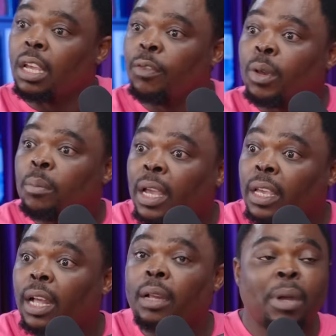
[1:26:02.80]
Even my
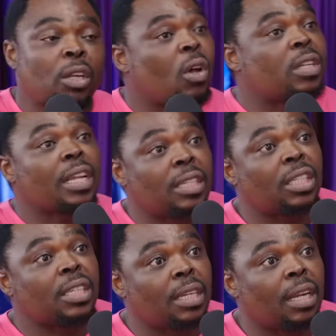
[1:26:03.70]
girl, my daughter,
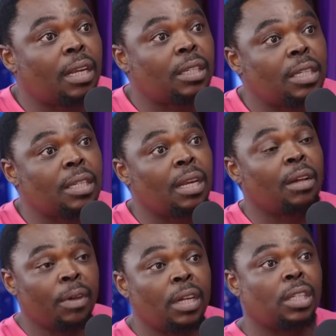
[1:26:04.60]
she's still a
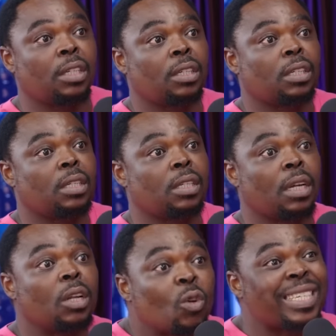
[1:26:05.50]
virgin. She's
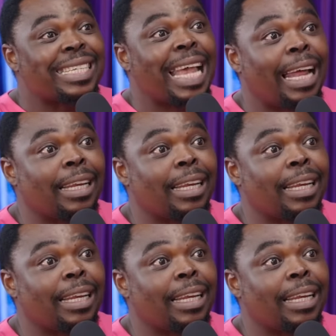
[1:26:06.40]
still in Kosazan.